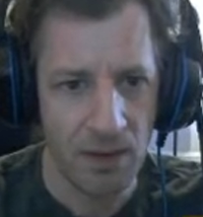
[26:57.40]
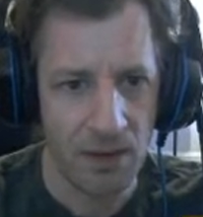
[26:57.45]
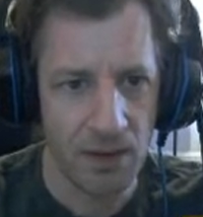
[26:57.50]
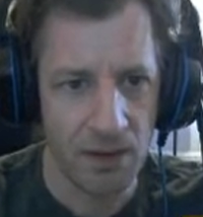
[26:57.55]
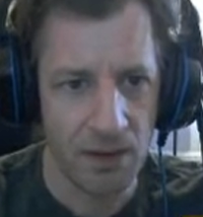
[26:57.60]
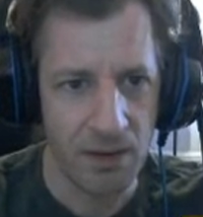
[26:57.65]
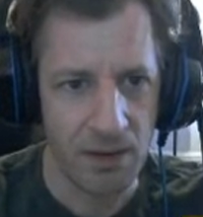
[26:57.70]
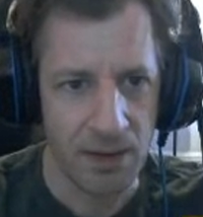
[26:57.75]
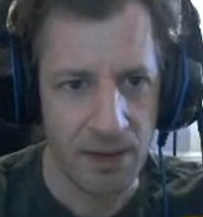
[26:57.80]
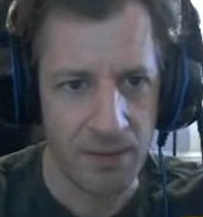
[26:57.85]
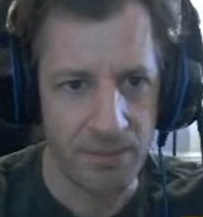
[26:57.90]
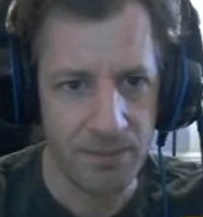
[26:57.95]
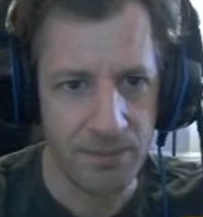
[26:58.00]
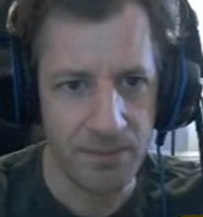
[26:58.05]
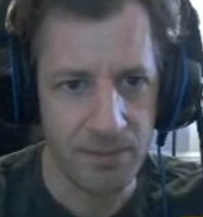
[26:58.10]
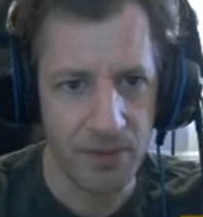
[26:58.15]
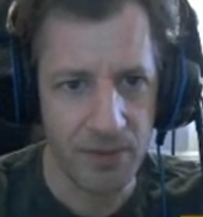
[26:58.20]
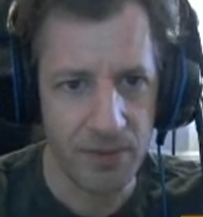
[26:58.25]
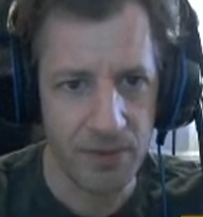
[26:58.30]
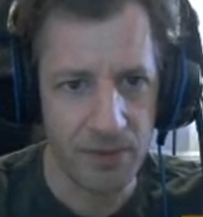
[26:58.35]
All right.
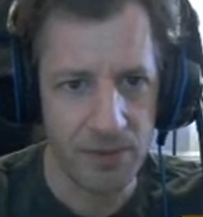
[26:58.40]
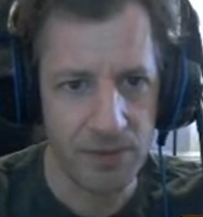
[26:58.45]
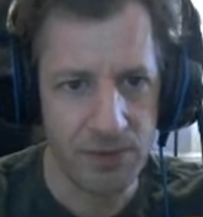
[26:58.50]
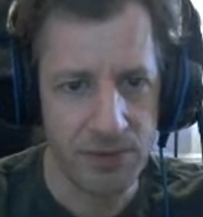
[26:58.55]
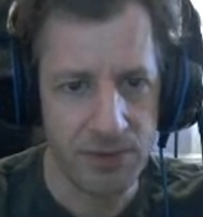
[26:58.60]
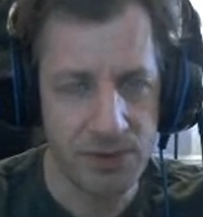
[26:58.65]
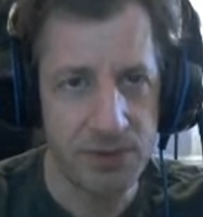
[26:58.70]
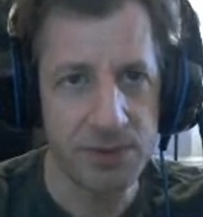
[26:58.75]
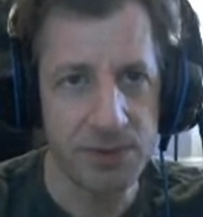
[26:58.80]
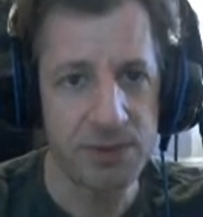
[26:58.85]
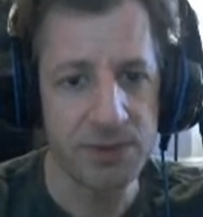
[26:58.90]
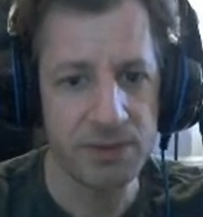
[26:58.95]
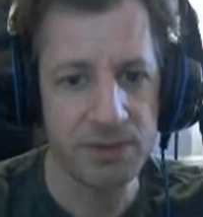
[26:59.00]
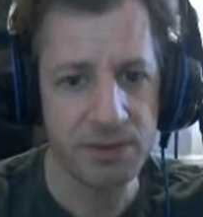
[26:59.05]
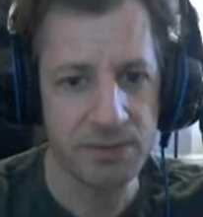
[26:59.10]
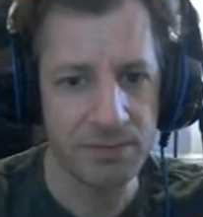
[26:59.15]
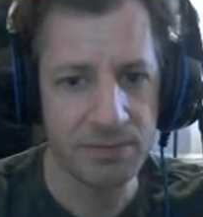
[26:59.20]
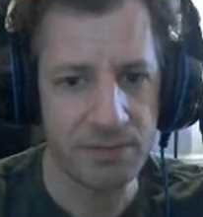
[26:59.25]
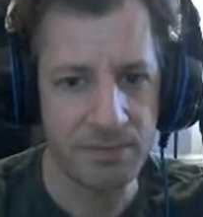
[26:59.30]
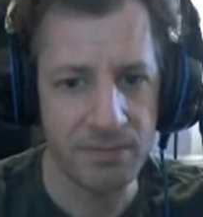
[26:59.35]
Owned.
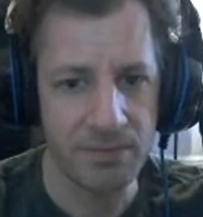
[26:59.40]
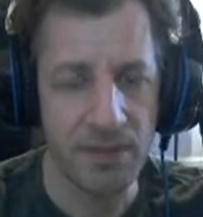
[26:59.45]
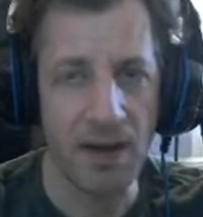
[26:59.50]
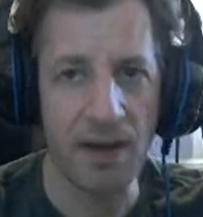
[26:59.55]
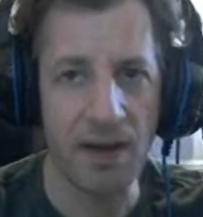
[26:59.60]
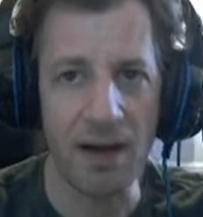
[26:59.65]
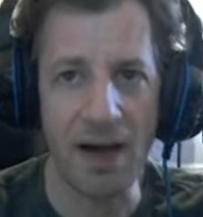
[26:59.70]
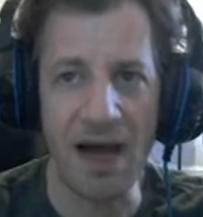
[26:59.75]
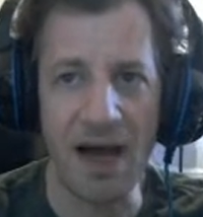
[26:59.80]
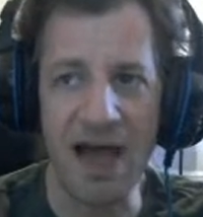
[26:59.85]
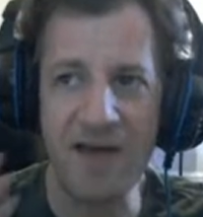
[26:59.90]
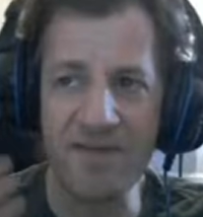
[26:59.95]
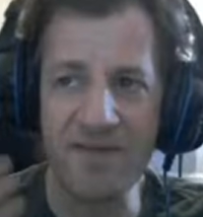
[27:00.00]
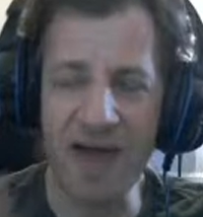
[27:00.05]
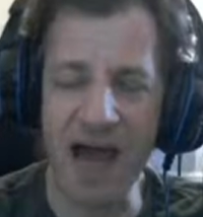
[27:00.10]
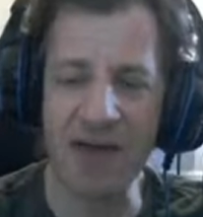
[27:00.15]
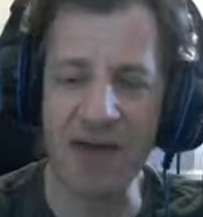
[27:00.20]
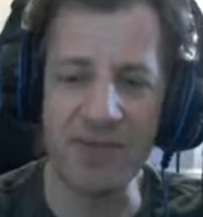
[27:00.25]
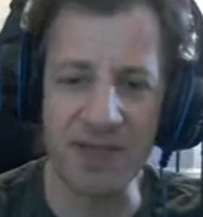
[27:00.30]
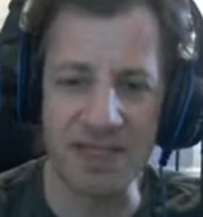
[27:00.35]
I have
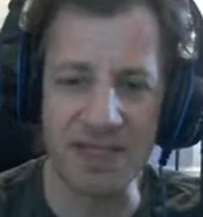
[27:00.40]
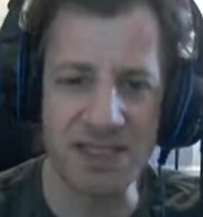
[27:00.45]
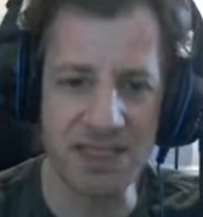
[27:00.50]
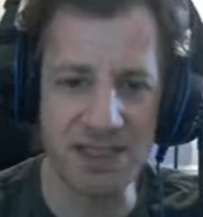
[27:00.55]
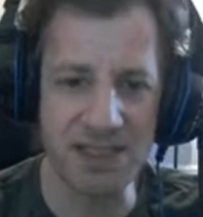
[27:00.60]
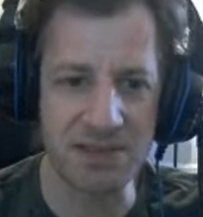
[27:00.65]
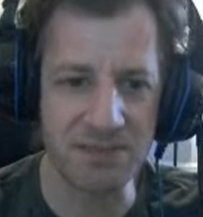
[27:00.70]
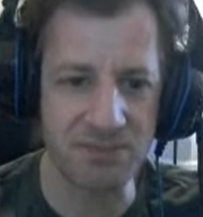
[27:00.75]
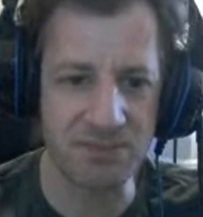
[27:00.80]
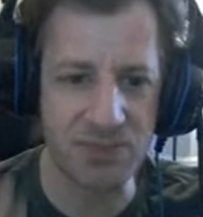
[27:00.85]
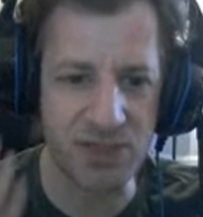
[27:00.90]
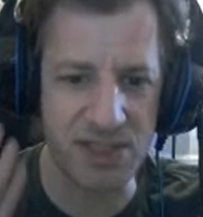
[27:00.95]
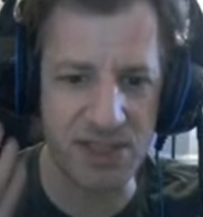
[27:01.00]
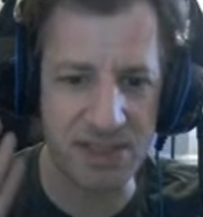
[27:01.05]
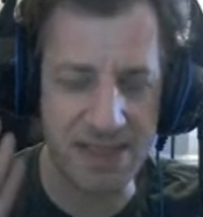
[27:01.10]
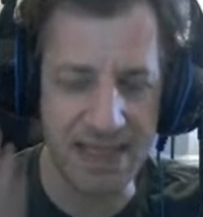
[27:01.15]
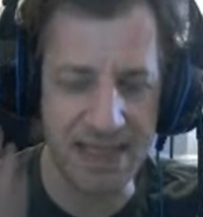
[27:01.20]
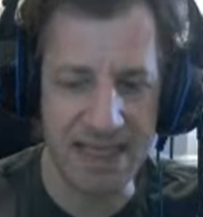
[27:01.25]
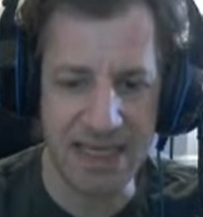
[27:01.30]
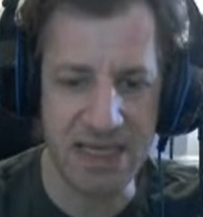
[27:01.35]
had this
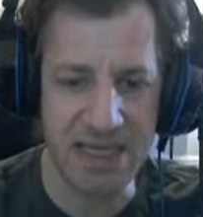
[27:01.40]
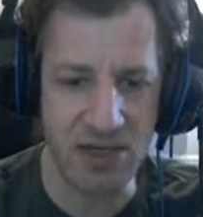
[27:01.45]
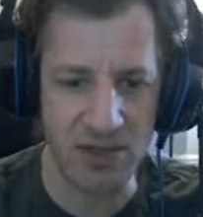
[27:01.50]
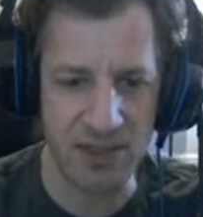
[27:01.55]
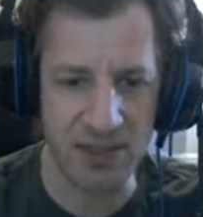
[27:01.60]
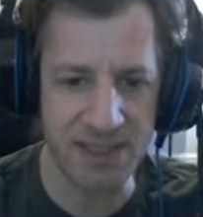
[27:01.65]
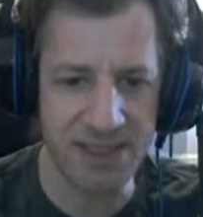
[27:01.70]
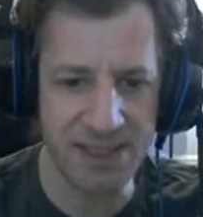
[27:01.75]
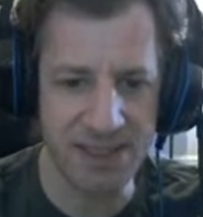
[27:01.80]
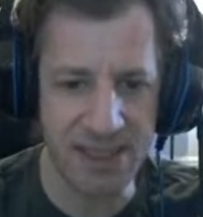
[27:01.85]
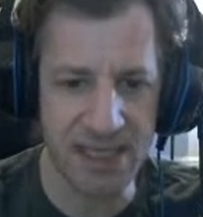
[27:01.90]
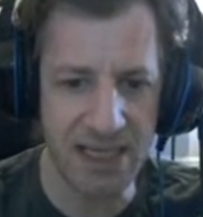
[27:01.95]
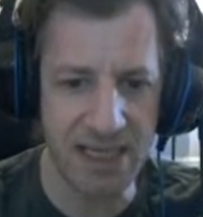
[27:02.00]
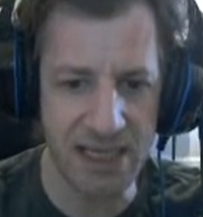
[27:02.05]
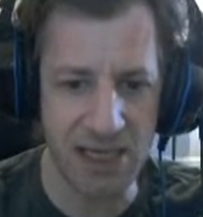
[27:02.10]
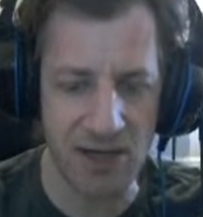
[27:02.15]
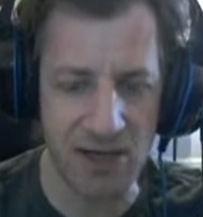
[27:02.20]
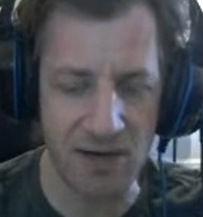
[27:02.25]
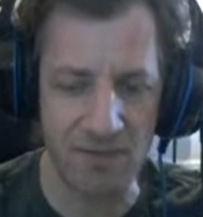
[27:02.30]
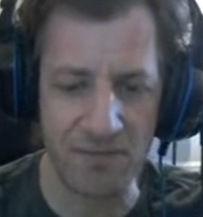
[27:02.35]
just here, sitting
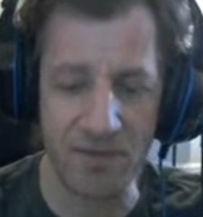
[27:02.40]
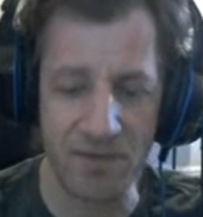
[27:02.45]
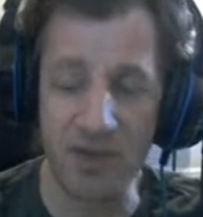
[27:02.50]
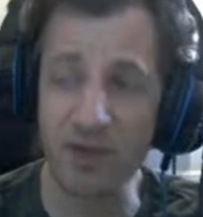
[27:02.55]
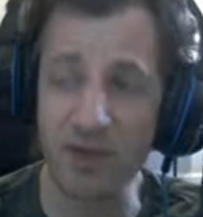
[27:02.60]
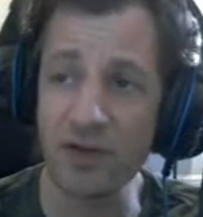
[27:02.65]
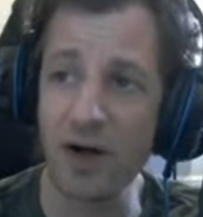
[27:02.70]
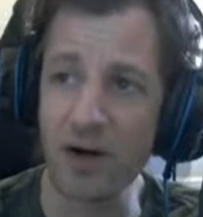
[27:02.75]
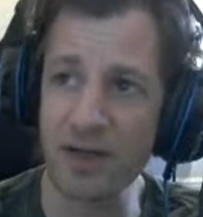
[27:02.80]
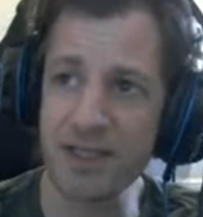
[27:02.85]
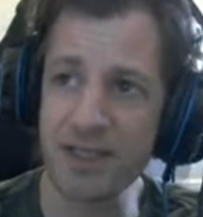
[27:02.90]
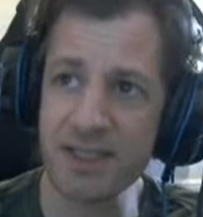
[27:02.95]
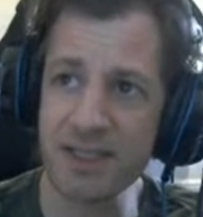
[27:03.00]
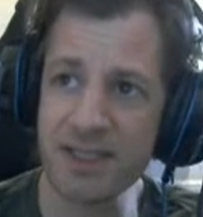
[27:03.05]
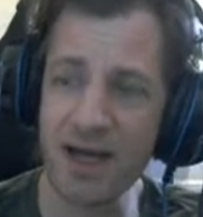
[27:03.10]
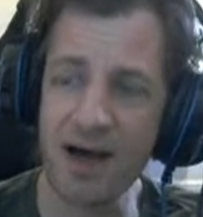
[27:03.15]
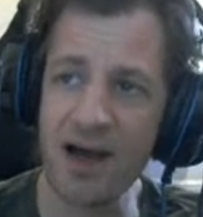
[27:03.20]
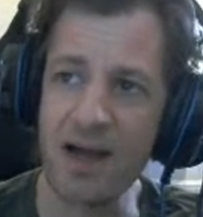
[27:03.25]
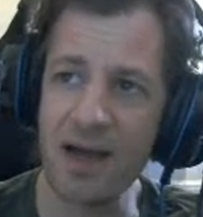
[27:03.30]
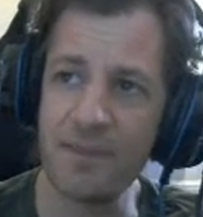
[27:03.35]
here for the longest
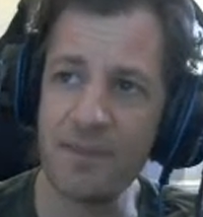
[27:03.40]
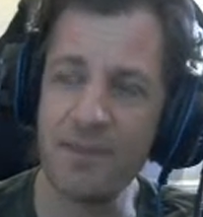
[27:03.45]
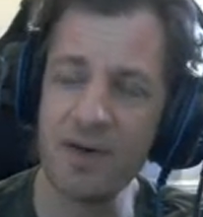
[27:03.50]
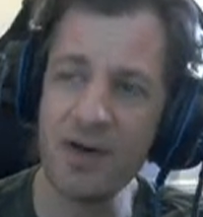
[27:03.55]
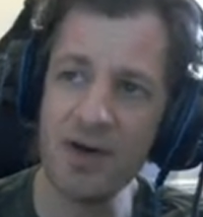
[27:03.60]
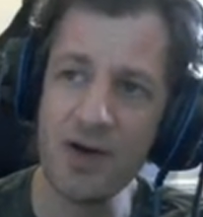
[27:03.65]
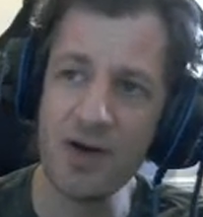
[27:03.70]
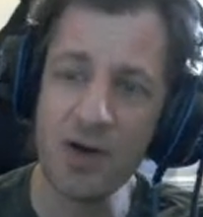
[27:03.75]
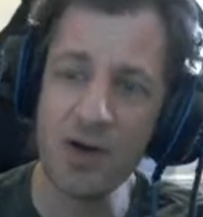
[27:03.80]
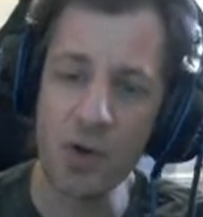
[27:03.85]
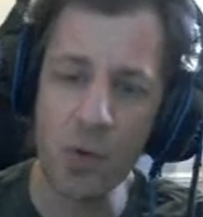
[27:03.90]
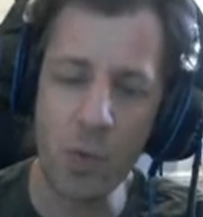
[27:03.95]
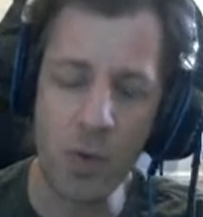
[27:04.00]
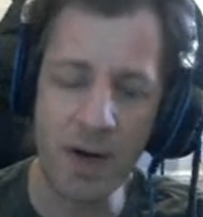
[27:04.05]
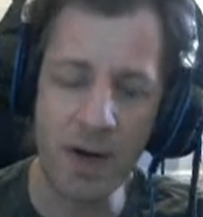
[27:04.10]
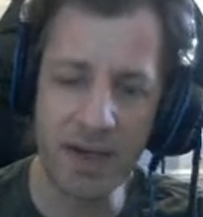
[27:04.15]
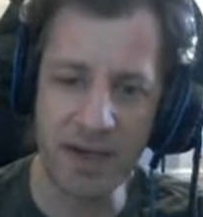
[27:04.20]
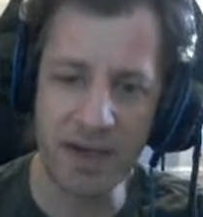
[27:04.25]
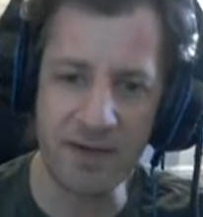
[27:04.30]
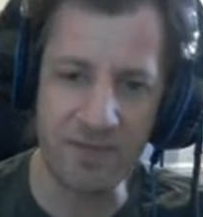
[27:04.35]
time,
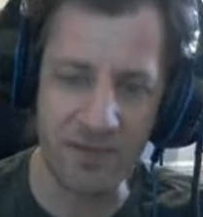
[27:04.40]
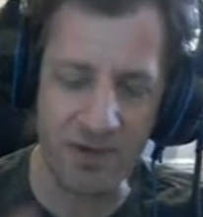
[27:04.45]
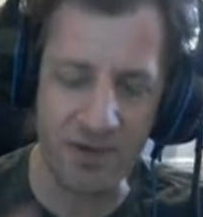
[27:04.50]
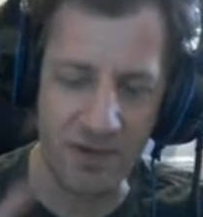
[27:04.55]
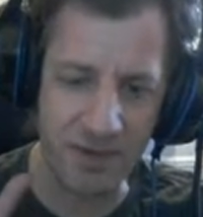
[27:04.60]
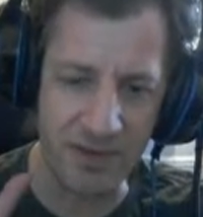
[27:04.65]
waiting for